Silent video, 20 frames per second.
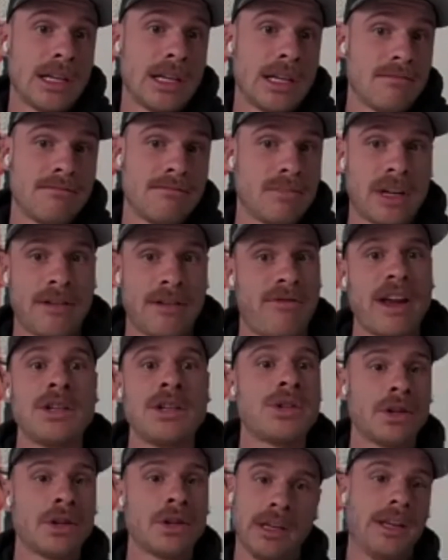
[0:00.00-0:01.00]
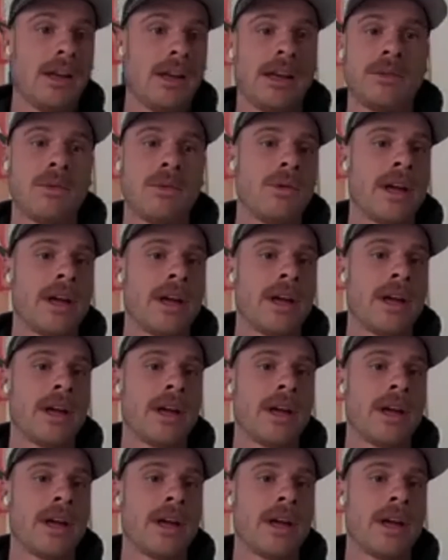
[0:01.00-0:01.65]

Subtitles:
And eventually like we'll get